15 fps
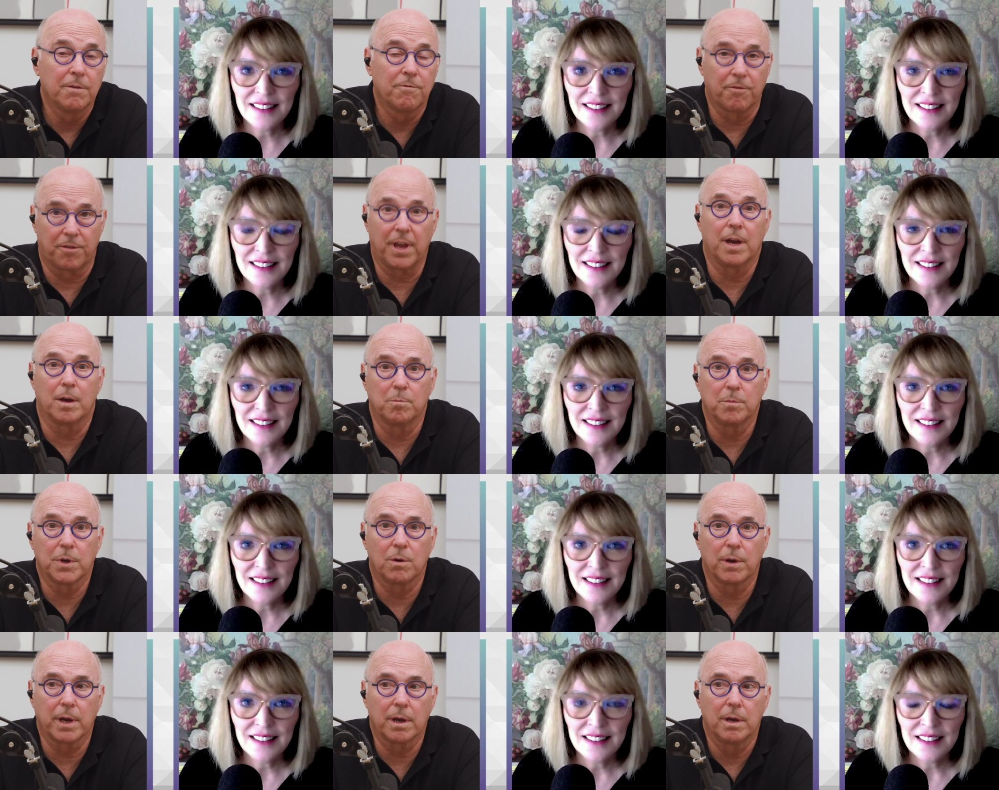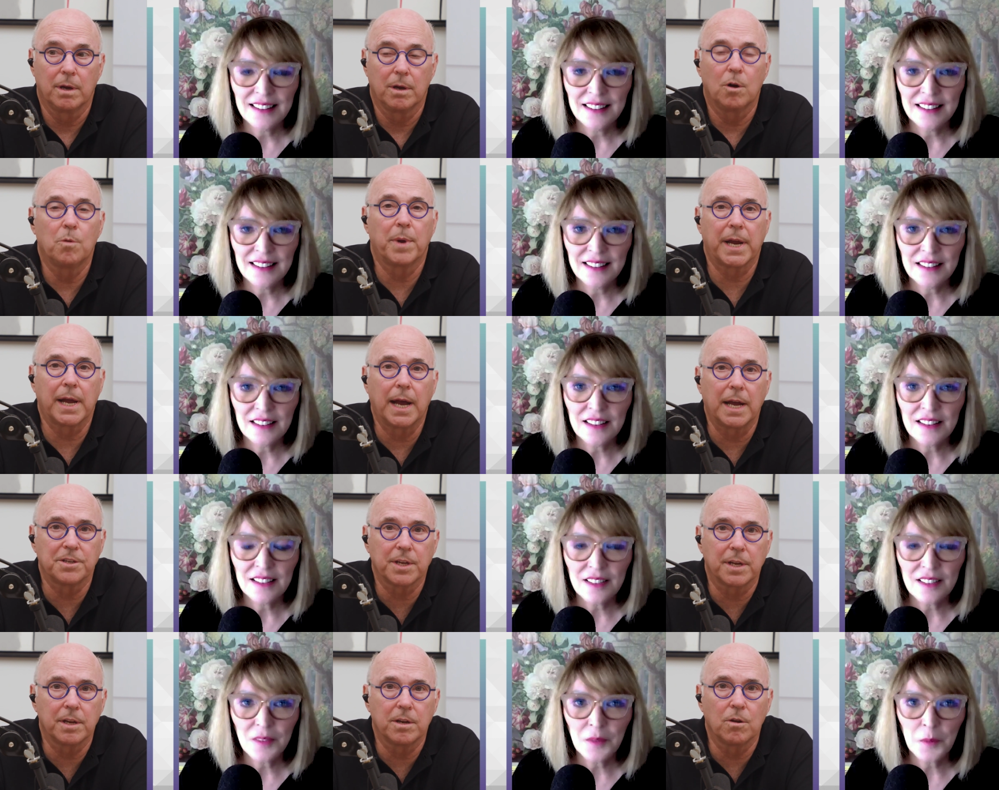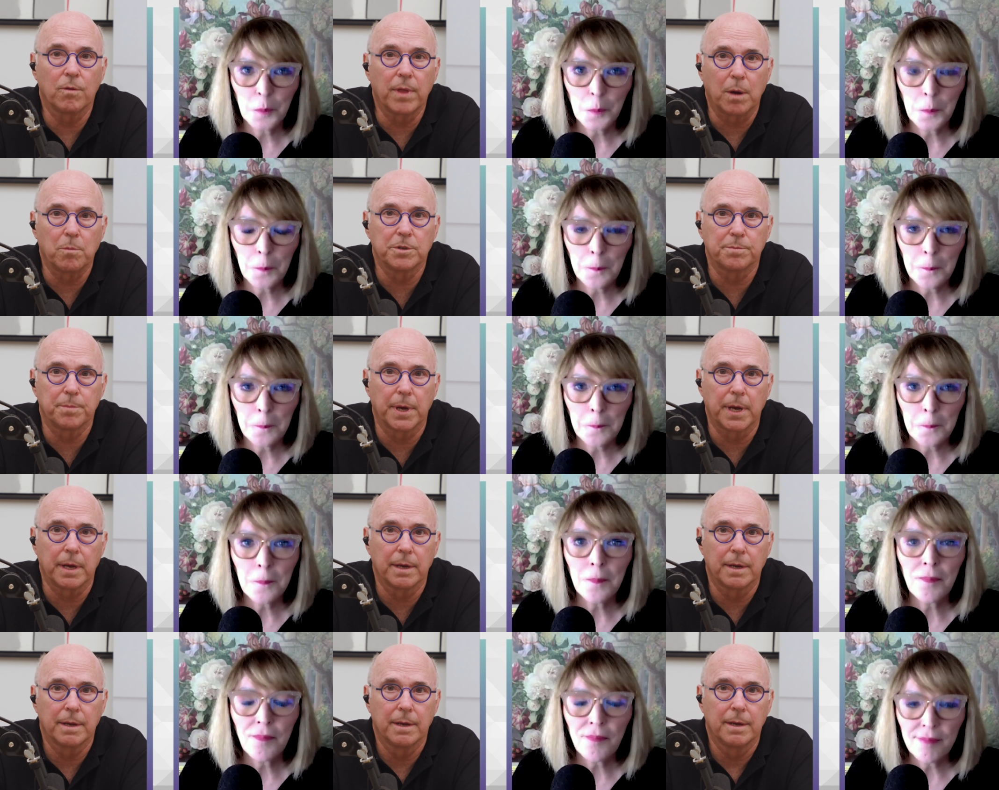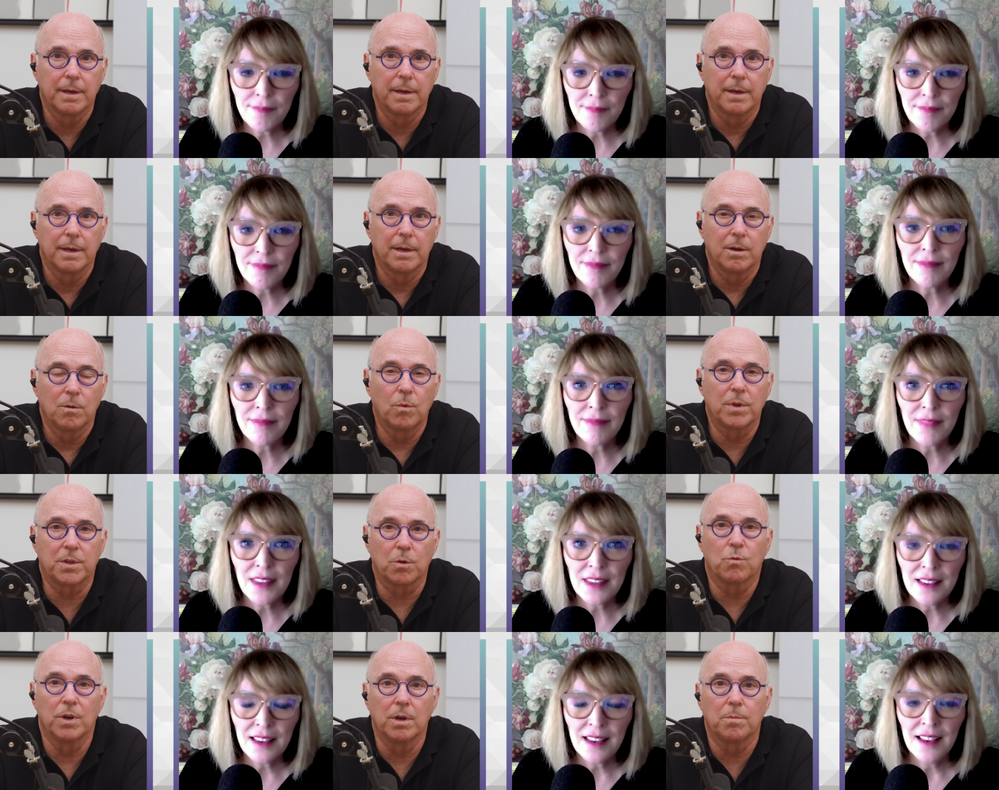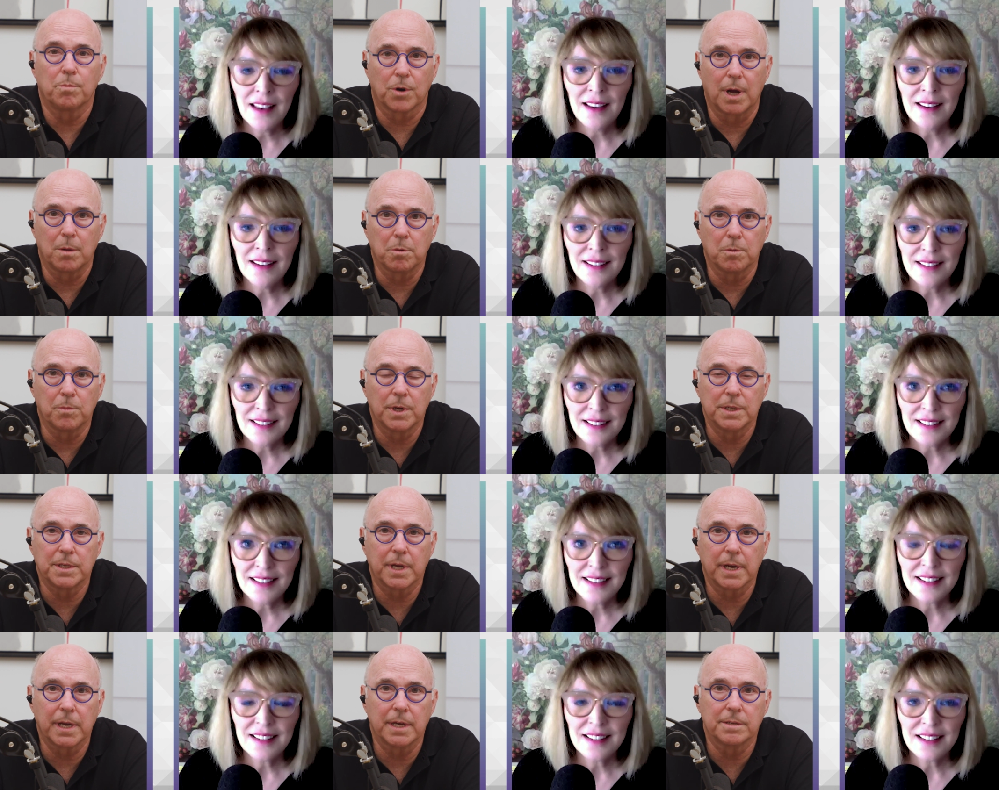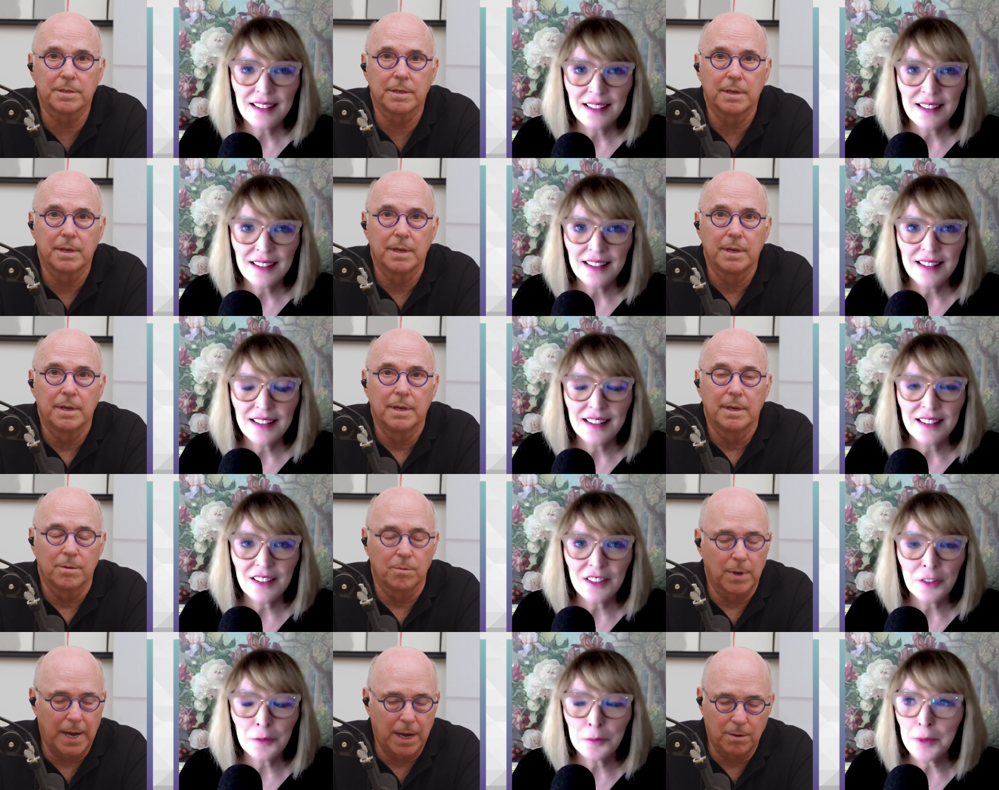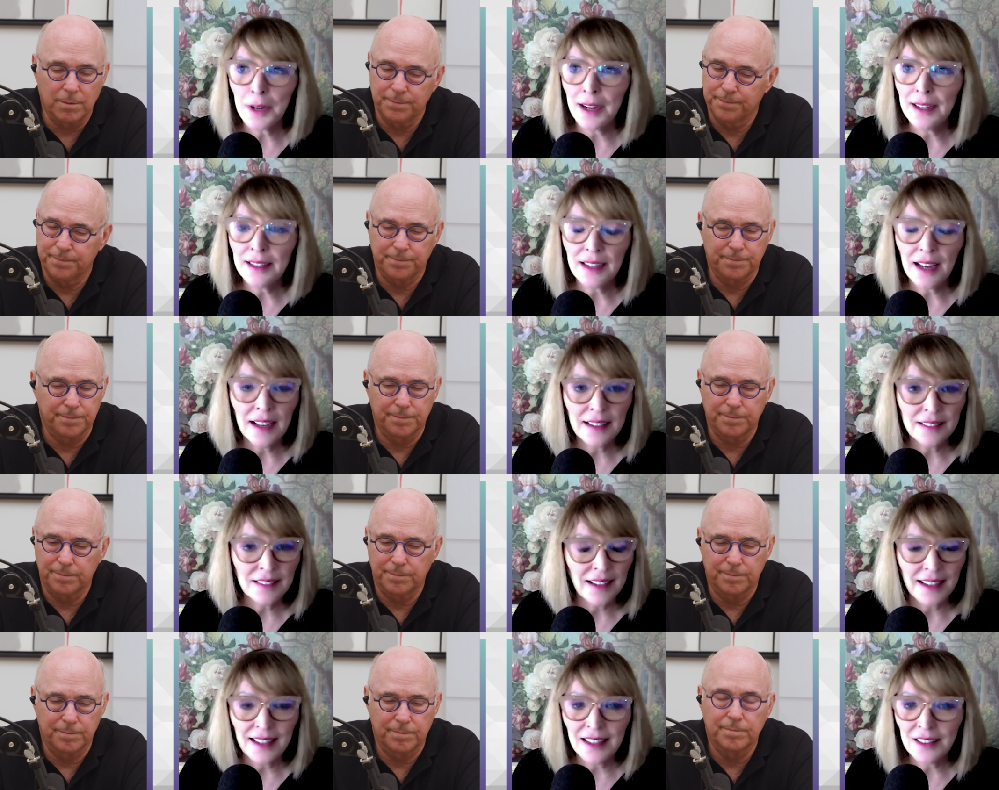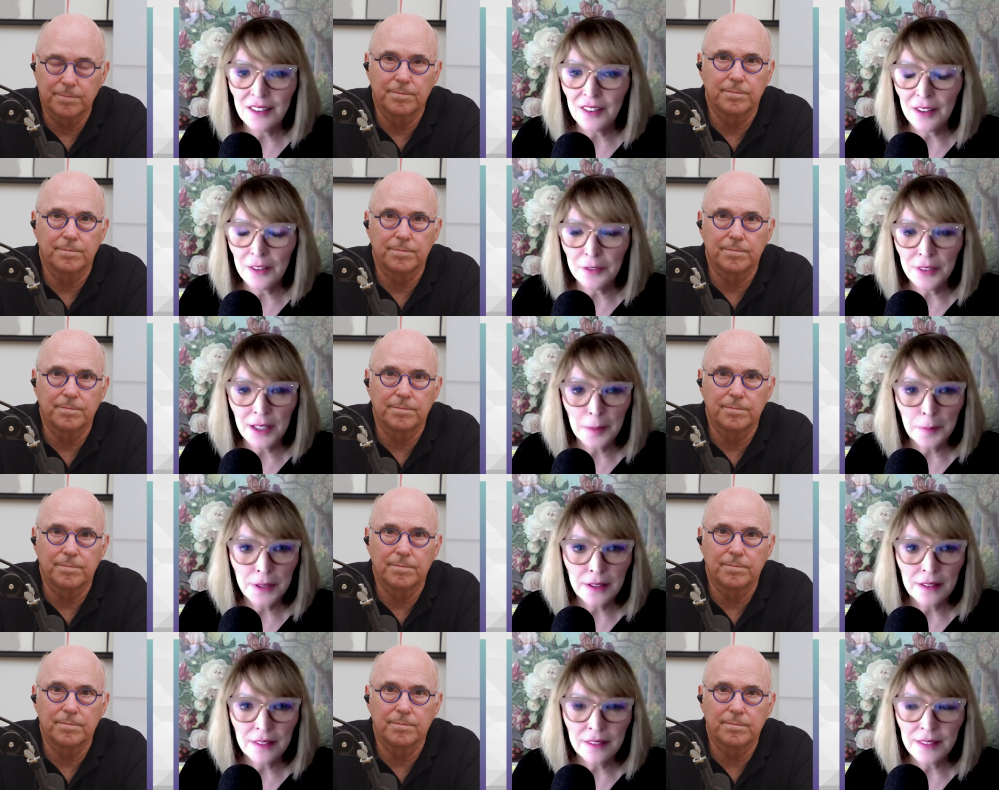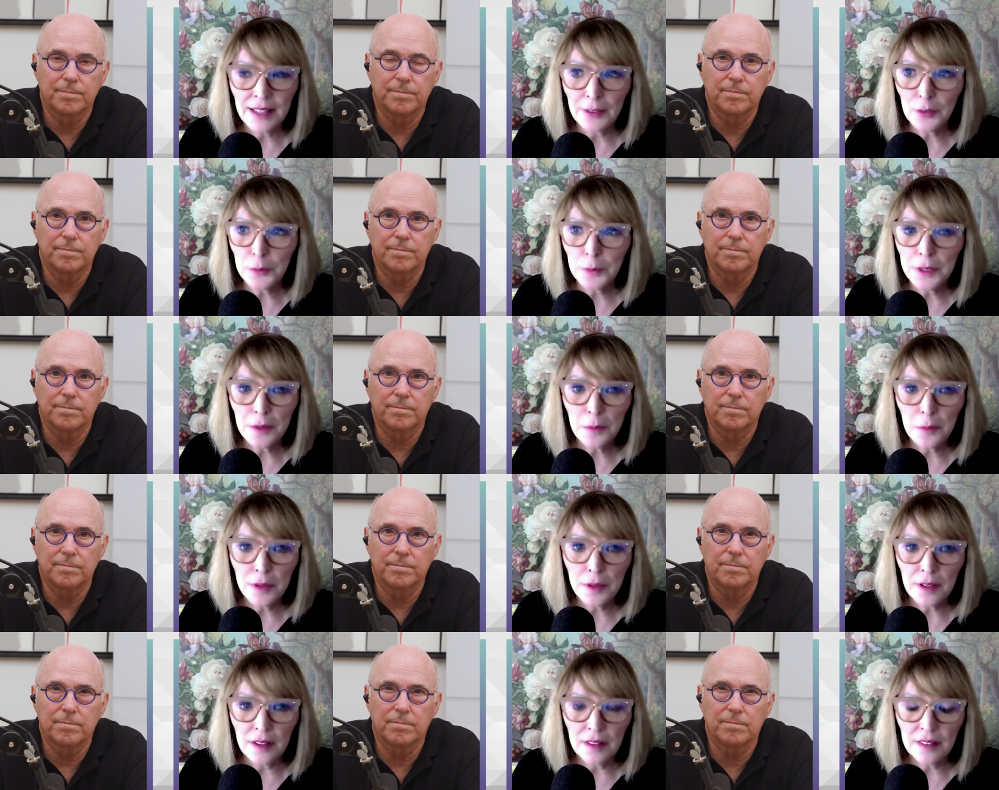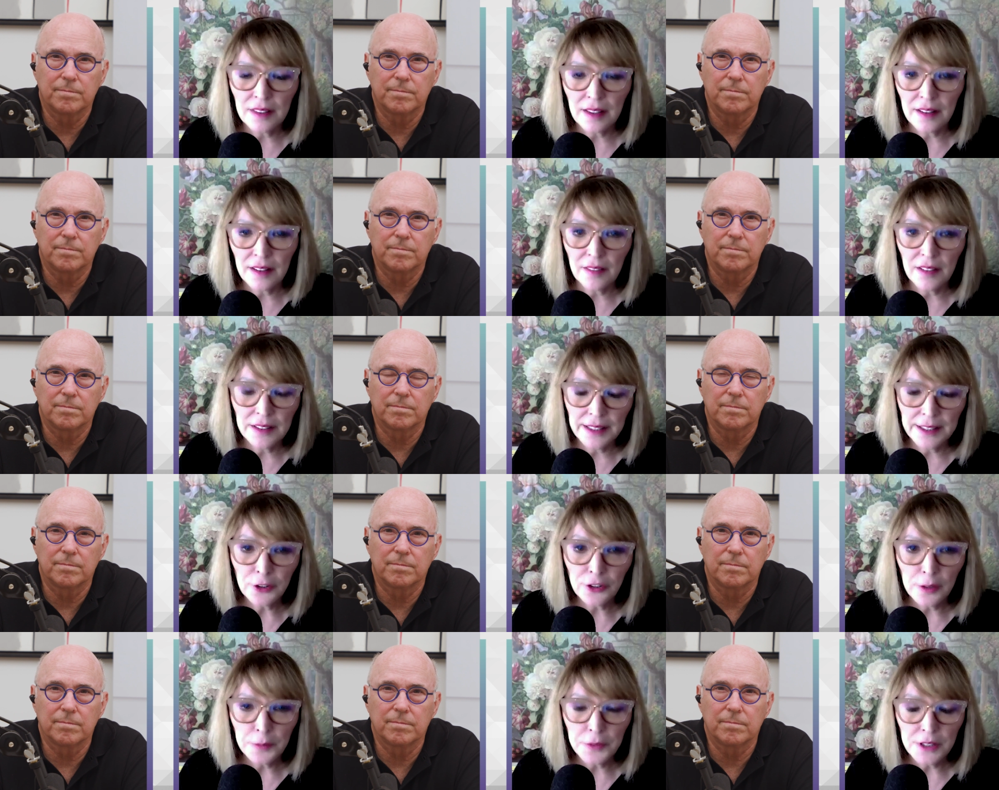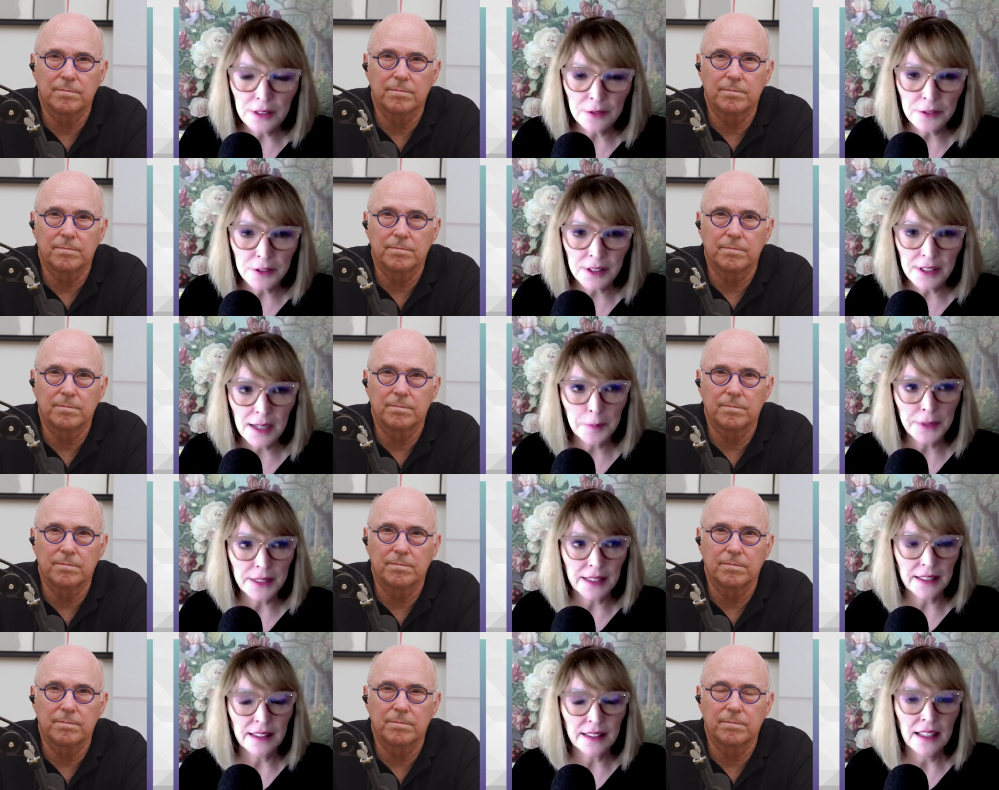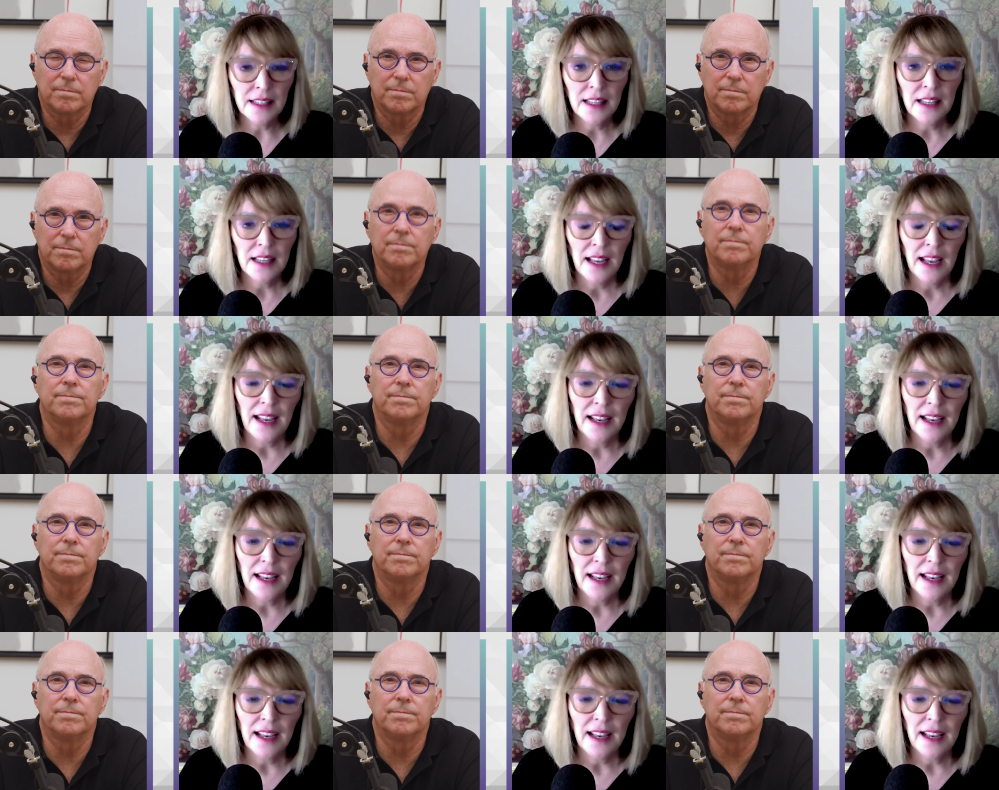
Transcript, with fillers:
Speaker 1: for them going, oh my gosh, I didn't know that was my what the real problem was, I guess.
Speaker 2: You're wow. right. I, I had a VIP last week with a, a leadership team for a company. Hmm.